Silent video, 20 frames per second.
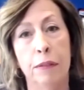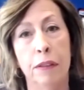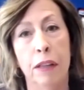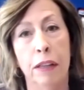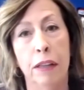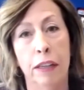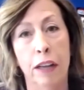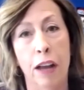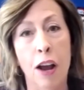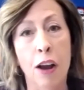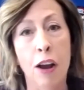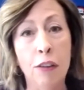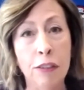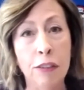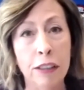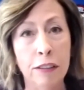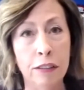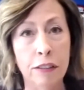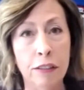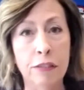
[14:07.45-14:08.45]
Like
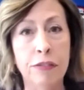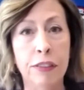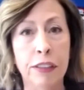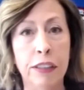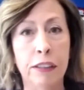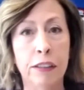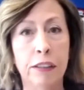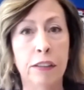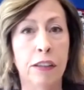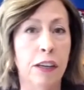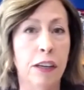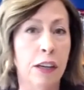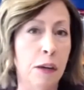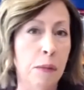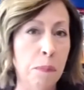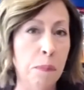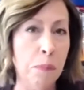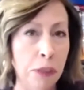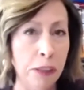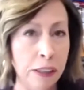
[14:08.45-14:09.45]
owning the fear,
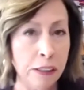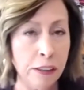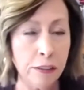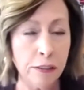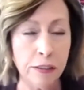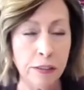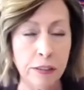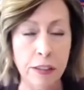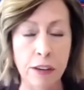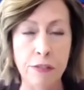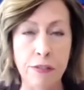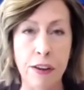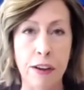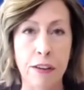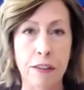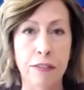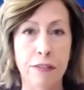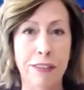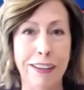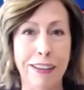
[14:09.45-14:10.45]
putting yourself
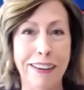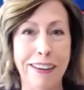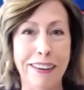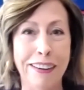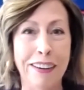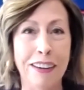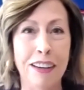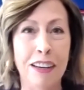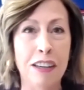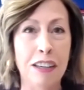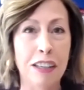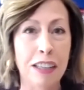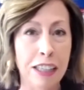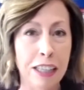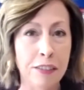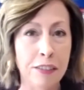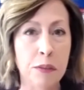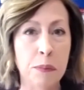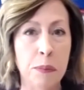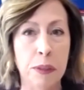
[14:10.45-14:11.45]
out there,
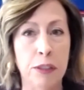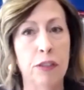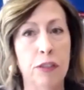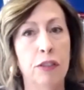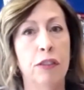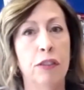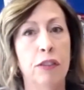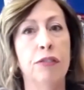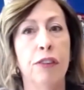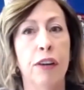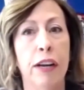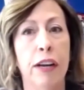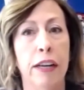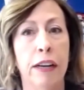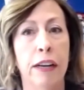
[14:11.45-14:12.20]
even when you're afraid.